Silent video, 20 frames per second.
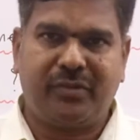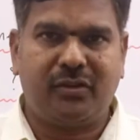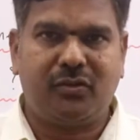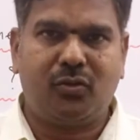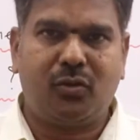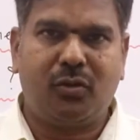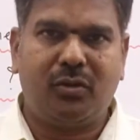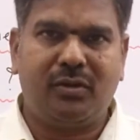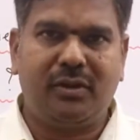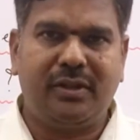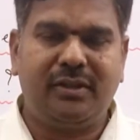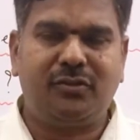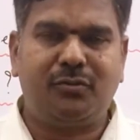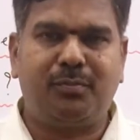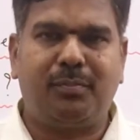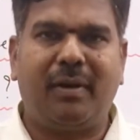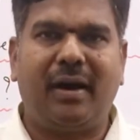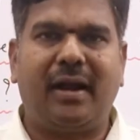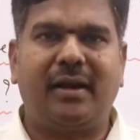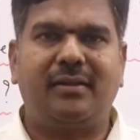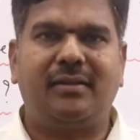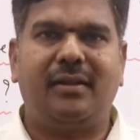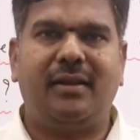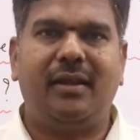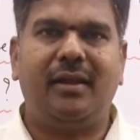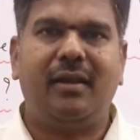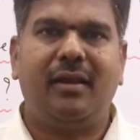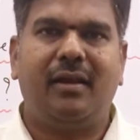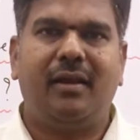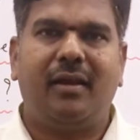So this part
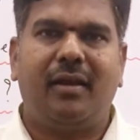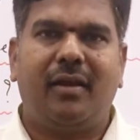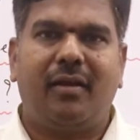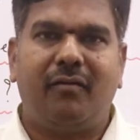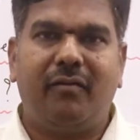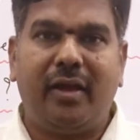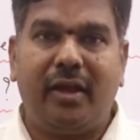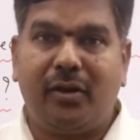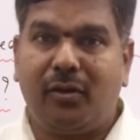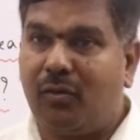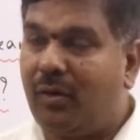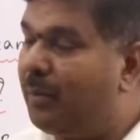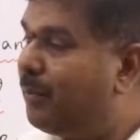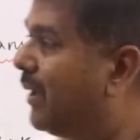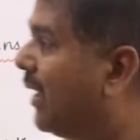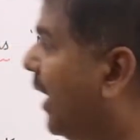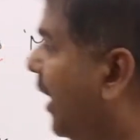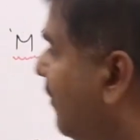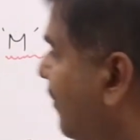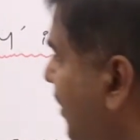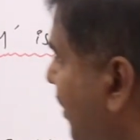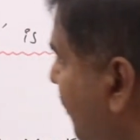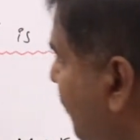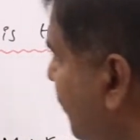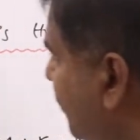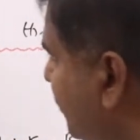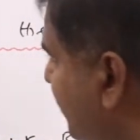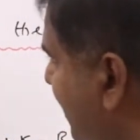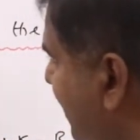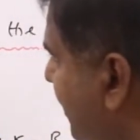3 where you will be having,
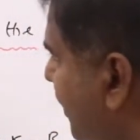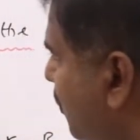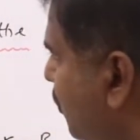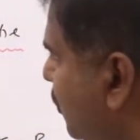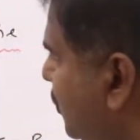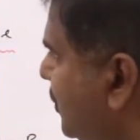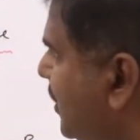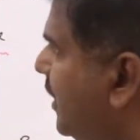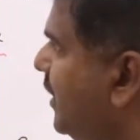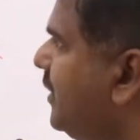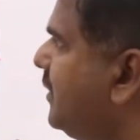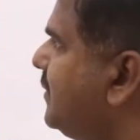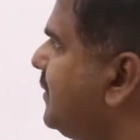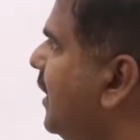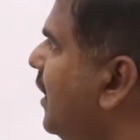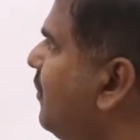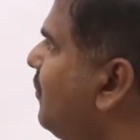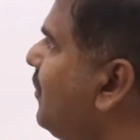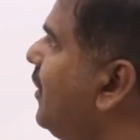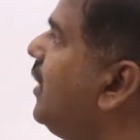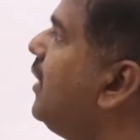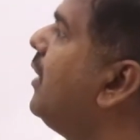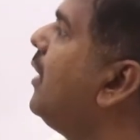if you see the question itself,